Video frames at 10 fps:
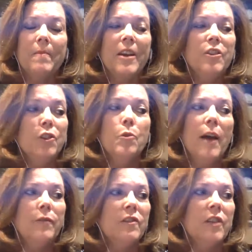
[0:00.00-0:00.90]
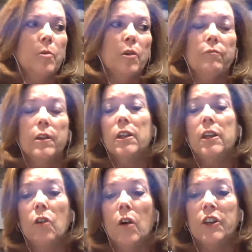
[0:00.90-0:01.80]
I do have to say what really
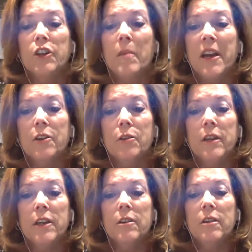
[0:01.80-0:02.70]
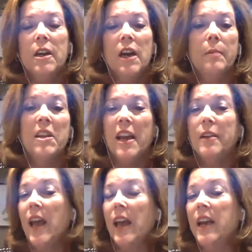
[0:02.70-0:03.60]
launched my career. I mean,
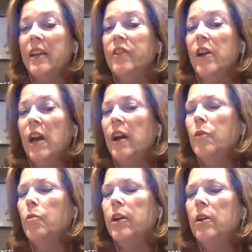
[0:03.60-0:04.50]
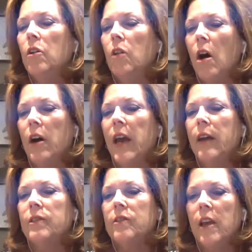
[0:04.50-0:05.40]
and as I kind of went along, I have
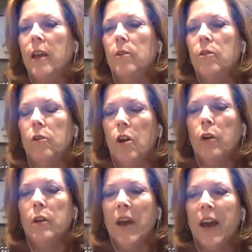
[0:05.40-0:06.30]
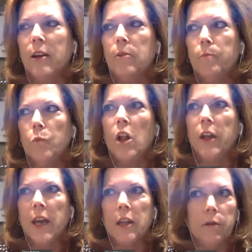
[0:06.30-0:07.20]
to say, going back, well, I
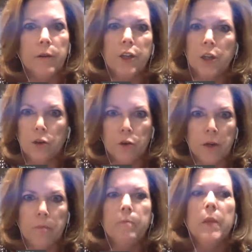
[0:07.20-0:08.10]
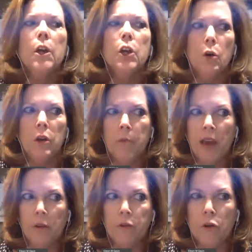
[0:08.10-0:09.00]
had 3 children, going
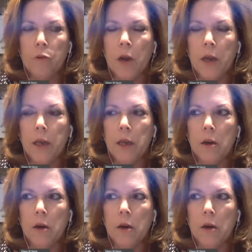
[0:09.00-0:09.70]
back from my